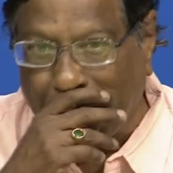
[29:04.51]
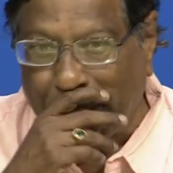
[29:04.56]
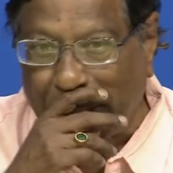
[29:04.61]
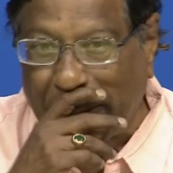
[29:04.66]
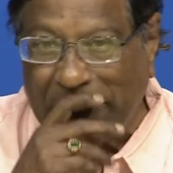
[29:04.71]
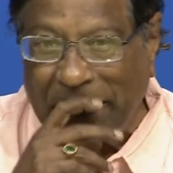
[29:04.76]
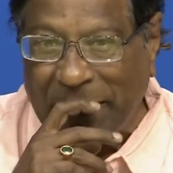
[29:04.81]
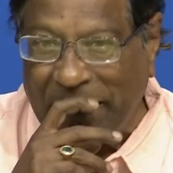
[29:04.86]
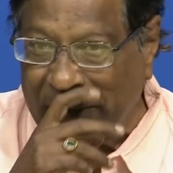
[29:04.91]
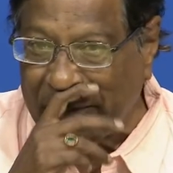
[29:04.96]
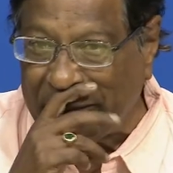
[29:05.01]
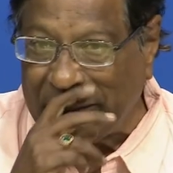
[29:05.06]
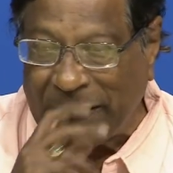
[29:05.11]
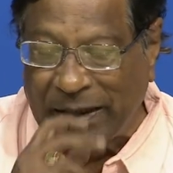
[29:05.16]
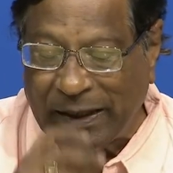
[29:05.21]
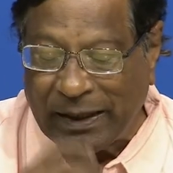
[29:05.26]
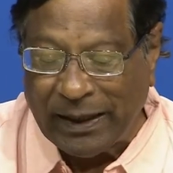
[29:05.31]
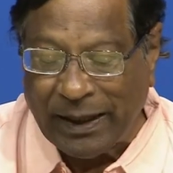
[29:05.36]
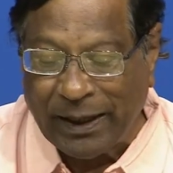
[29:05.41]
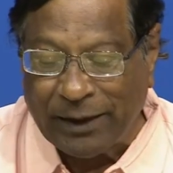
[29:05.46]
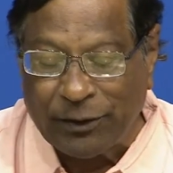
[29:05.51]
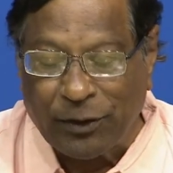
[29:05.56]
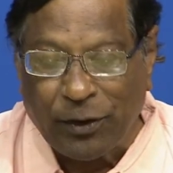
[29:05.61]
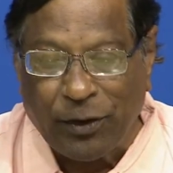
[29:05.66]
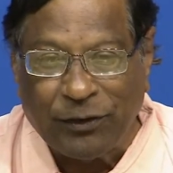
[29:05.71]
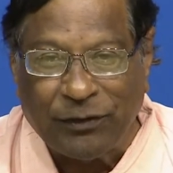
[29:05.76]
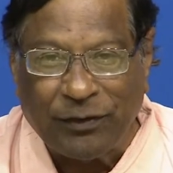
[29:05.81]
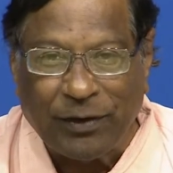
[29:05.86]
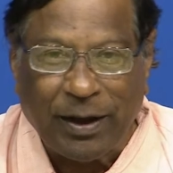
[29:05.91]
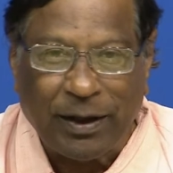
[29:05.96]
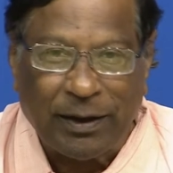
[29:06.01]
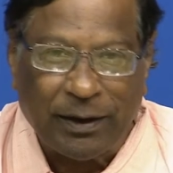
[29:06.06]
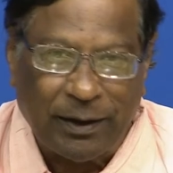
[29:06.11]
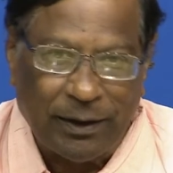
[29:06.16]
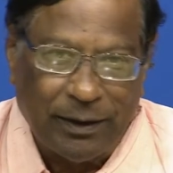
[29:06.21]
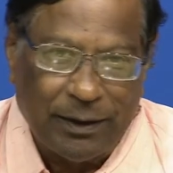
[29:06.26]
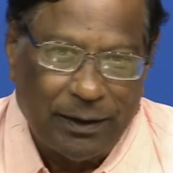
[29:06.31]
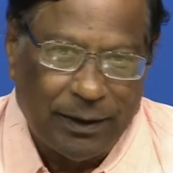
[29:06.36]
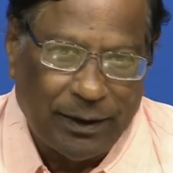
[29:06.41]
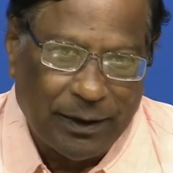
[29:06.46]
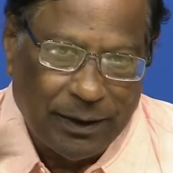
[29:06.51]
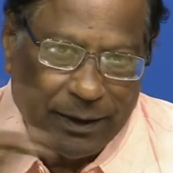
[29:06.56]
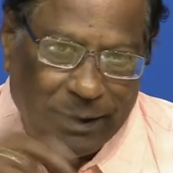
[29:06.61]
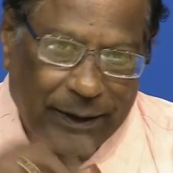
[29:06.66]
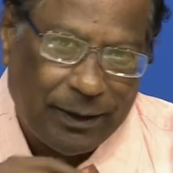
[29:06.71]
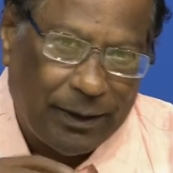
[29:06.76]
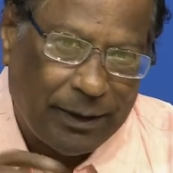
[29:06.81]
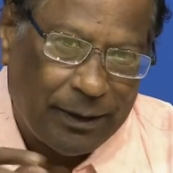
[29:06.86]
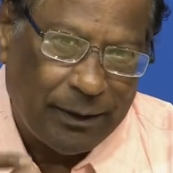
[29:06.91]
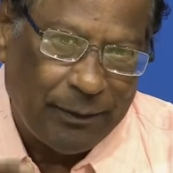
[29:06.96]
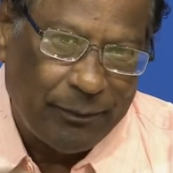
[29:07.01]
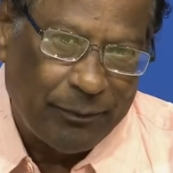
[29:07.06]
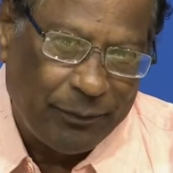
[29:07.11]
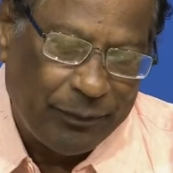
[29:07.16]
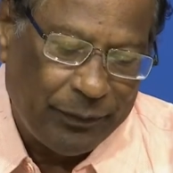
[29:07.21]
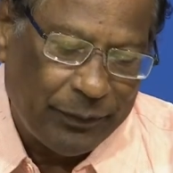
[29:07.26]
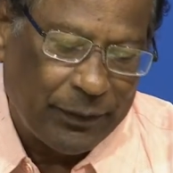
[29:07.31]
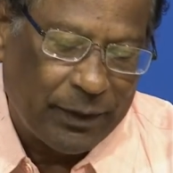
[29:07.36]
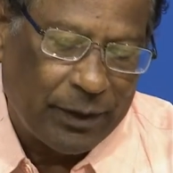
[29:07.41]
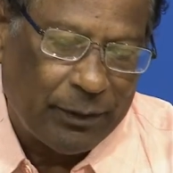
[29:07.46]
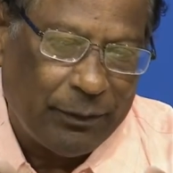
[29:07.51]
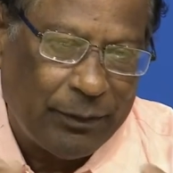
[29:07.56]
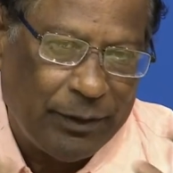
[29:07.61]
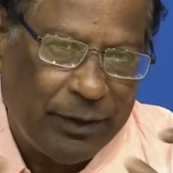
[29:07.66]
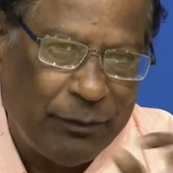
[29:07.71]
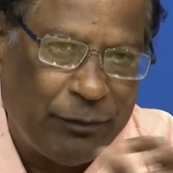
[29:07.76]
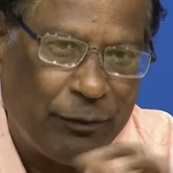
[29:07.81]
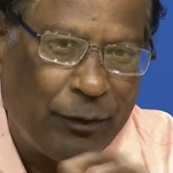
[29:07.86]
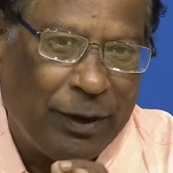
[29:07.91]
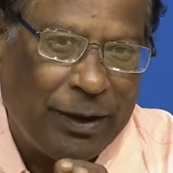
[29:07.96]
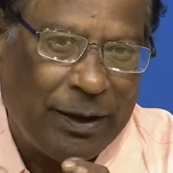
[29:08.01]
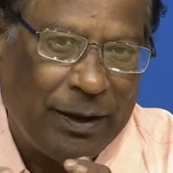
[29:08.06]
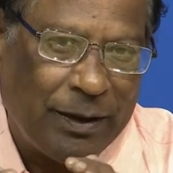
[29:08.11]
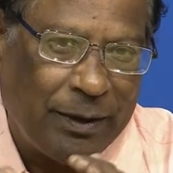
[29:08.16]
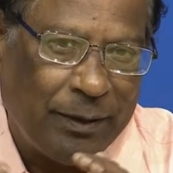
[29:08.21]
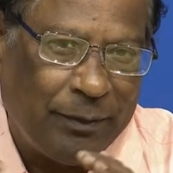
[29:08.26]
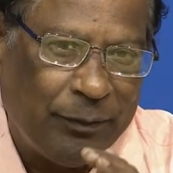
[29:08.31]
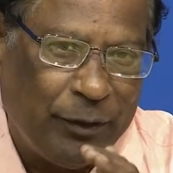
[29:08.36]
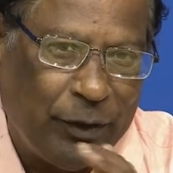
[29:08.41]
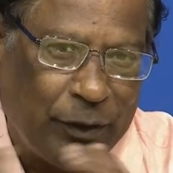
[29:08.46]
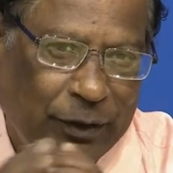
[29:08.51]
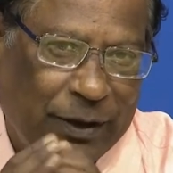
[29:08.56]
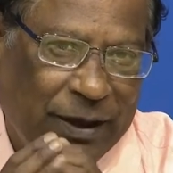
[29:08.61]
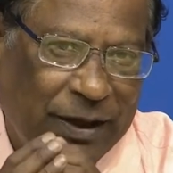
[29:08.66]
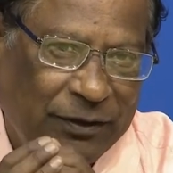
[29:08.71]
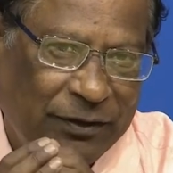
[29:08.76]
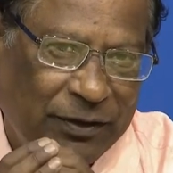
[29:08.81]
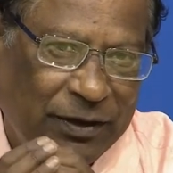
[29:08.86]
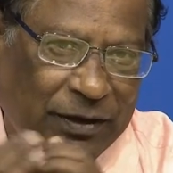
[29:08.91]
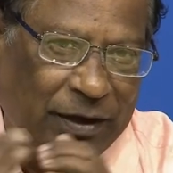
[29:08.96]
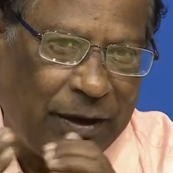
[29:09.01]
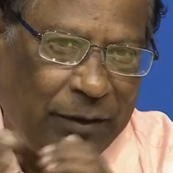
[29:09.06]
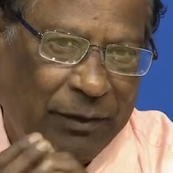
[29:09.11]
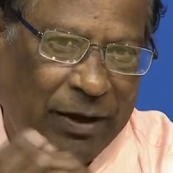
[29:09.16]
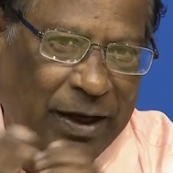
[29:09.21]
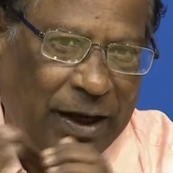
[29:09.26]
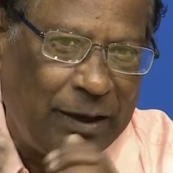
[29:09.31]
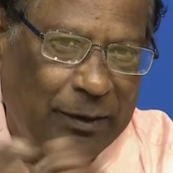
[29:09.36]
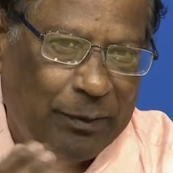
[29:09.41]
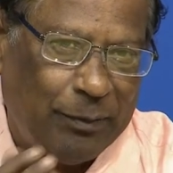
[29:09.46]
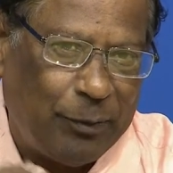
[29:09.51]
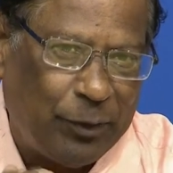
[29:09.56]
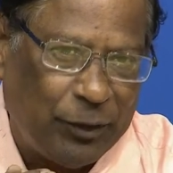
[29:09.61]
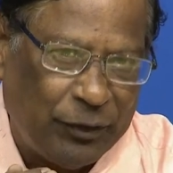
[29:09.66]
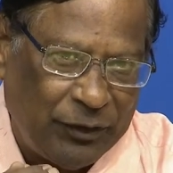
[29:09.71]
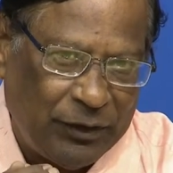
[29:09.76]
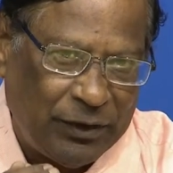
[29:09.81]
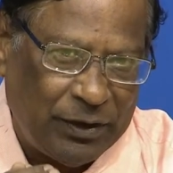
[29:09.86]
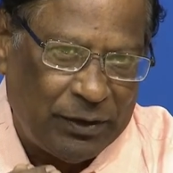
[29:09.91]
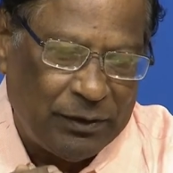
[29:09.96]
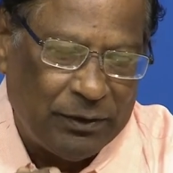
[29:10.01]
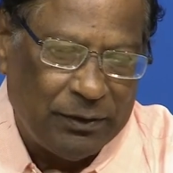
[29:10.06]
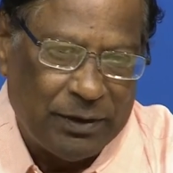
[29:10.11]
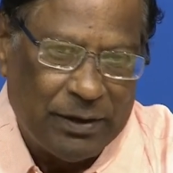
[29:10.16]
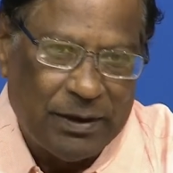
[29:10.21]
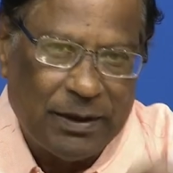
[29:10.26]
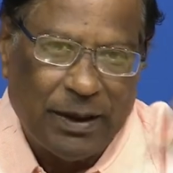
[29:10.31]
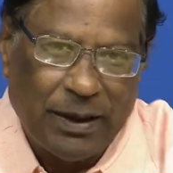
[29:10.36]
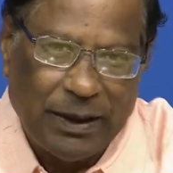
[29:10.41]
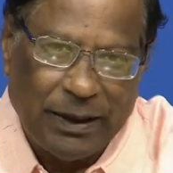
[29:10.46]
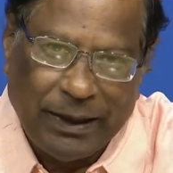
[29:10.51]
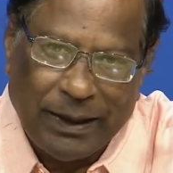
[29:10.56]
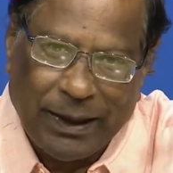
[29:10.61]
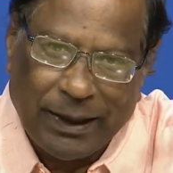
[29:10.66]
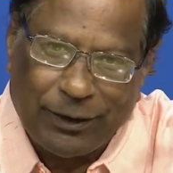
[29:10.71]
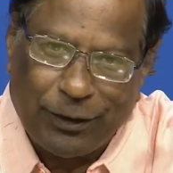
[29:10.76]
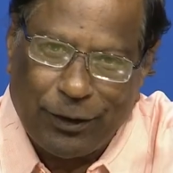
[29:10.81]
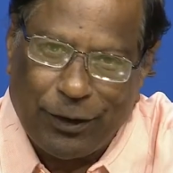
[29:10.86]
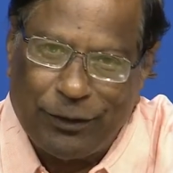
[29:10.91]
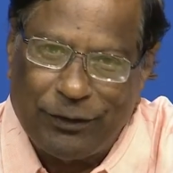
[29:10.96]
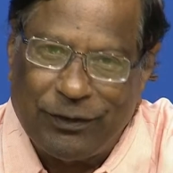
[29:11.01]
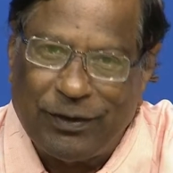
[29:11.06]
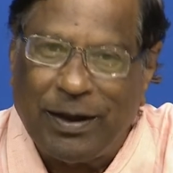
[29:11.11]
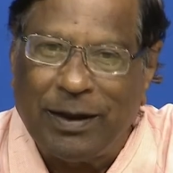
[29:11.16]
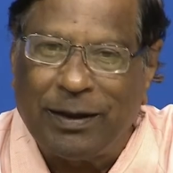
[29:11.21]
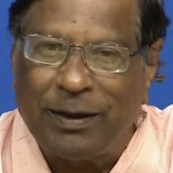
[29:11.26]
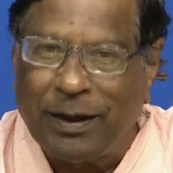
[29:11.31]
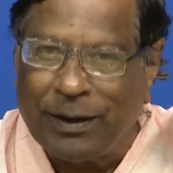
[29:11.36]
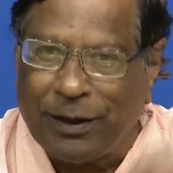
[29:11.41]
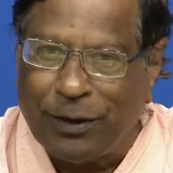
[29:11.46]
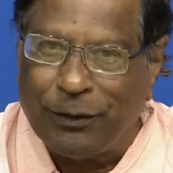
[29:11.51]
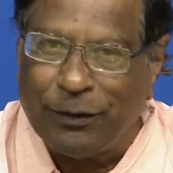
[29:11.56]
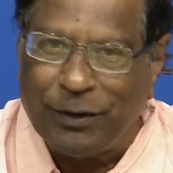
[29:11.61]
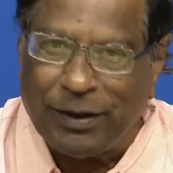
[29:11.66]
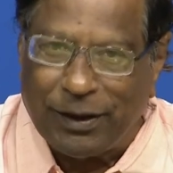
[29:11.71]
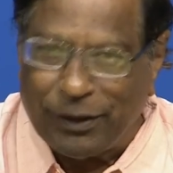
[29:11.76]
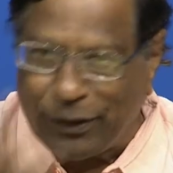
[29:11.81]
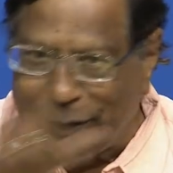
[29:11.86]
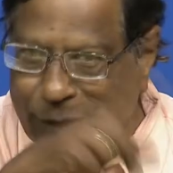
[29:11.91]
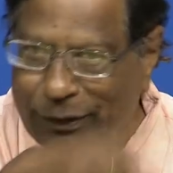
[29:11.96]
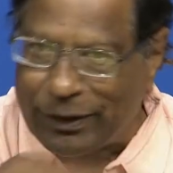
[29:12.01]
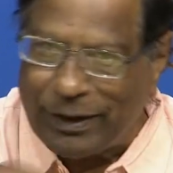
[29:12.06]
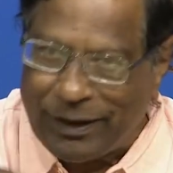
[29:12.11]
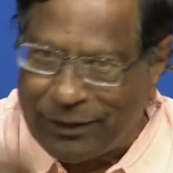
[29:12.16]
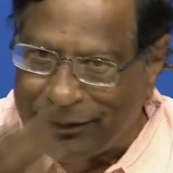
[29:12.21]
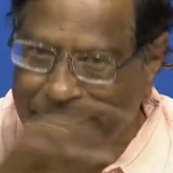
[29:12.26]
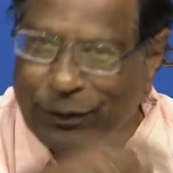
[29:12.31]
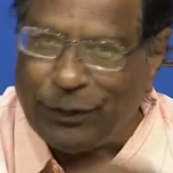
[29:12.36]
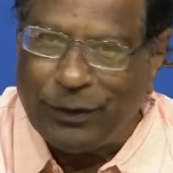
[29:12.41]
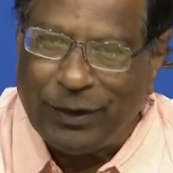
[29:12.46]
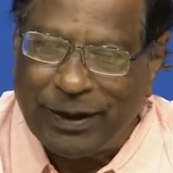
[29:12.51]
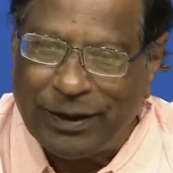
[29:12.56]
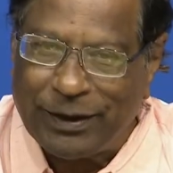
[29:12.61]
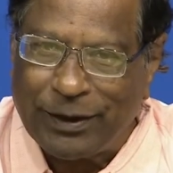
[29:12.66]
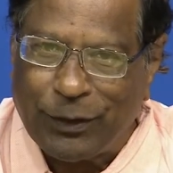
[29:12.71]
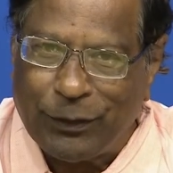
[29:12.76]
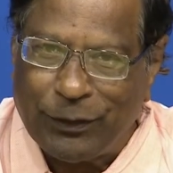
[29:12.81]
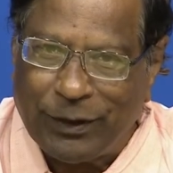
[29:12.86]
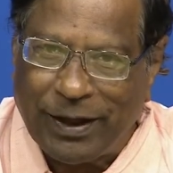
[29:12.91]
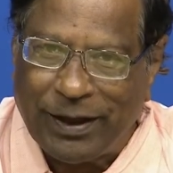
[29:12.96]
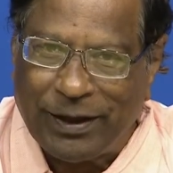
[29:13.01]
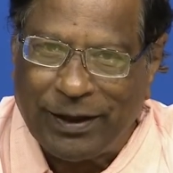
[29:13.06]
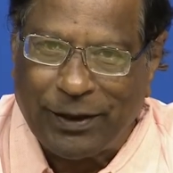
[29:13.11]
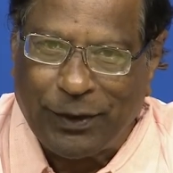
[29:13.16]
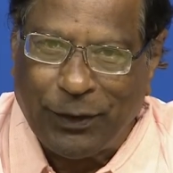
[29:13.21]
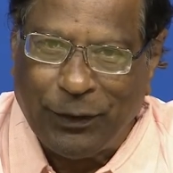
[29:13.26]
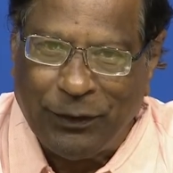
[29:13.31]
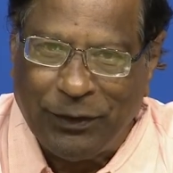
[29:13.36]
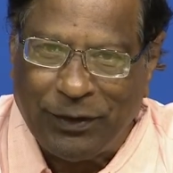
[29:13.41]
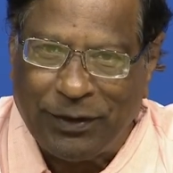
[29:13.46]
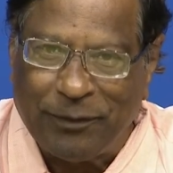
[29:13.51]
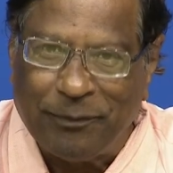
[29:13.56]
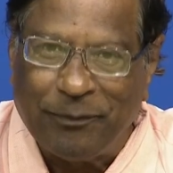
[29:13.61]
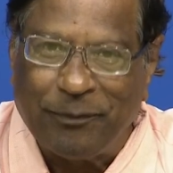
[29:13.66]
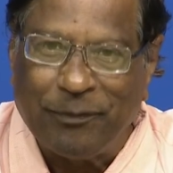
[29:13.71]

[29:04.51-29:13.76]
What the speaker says: But if the electrons are if one nucleus is heavy and positive, electrons are around the nucleus going round and round,